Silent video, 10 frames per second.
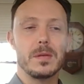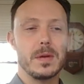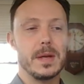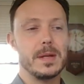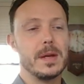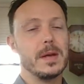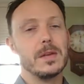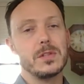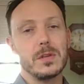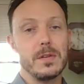Right?
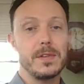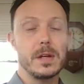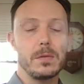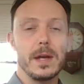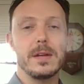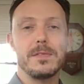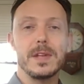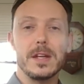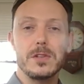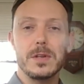So you've got a right of
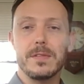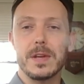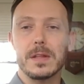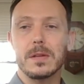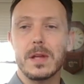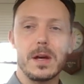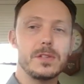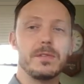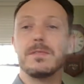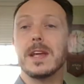nature, you've got the
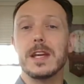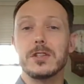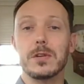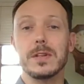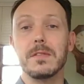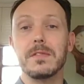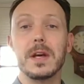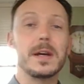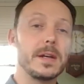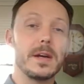laws of nature, and you've
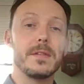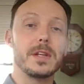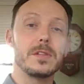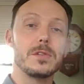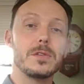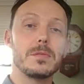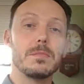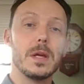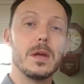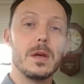got covenants.
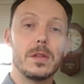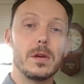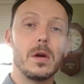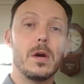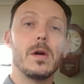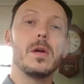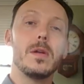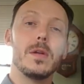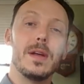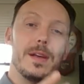They're
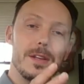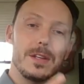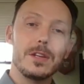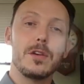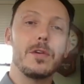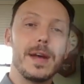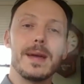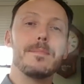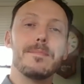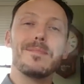all
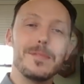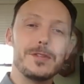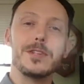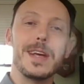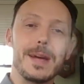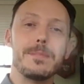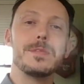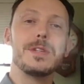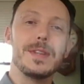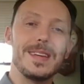cram
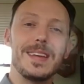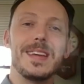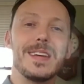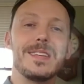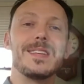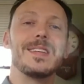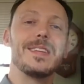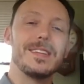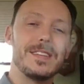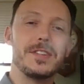jammed in
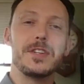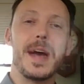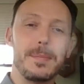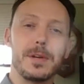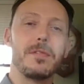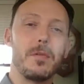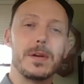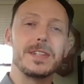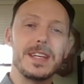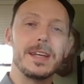to chapter
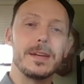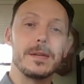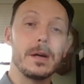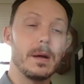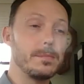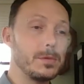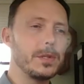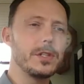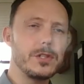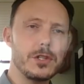14 in Hobbes,
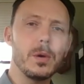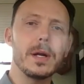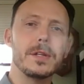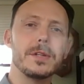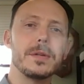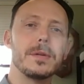which is short.